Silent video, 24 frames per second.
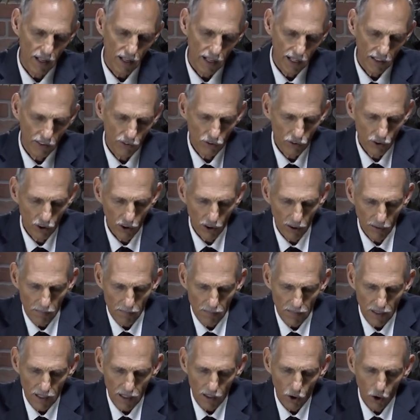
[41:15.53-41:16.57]
And so
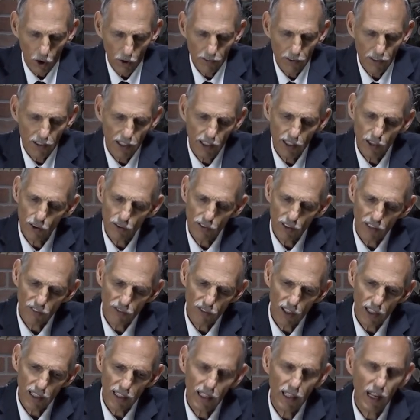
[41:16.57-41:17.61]
over the years I've
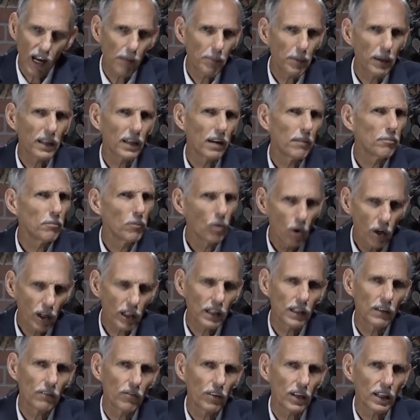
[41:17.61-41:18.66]
studied it, I become more
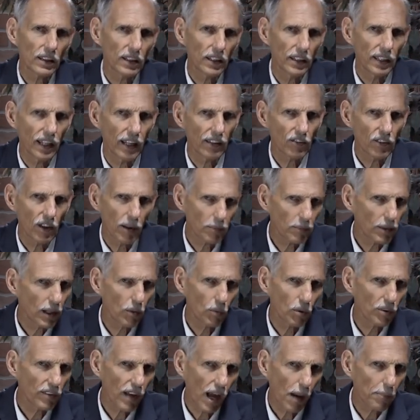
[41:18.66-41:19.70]
convicted that
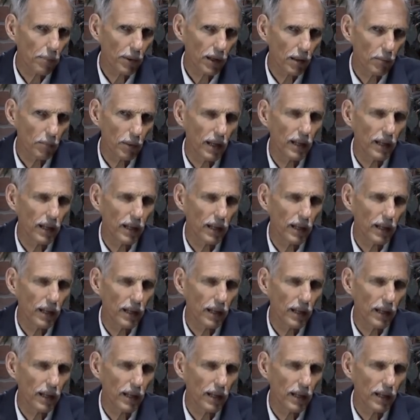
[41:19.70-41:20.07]
something was happening.